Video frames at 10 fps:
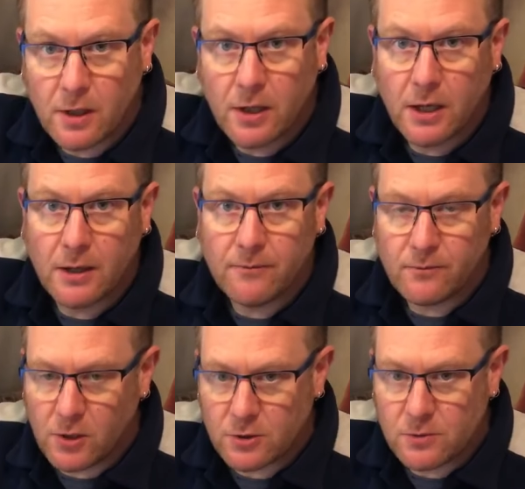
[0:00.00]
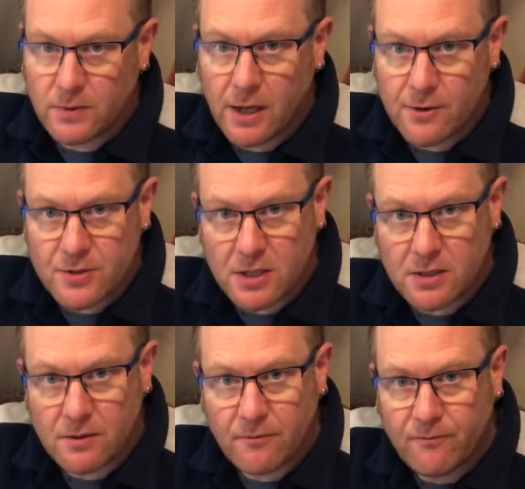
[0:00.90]
knock some nails
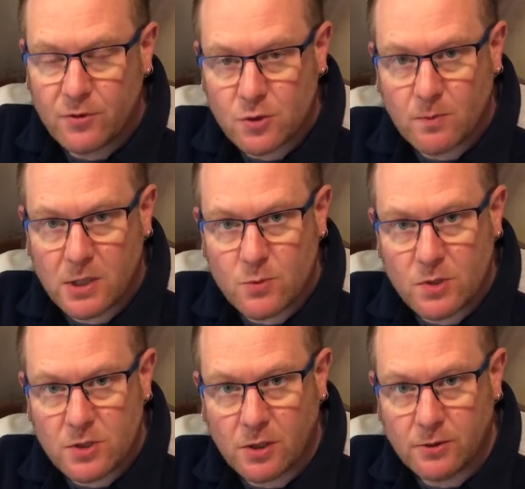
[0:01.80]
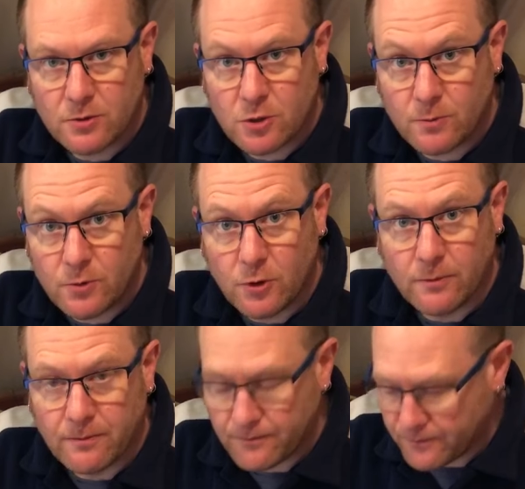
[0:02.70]
in, put some measurements on, job done.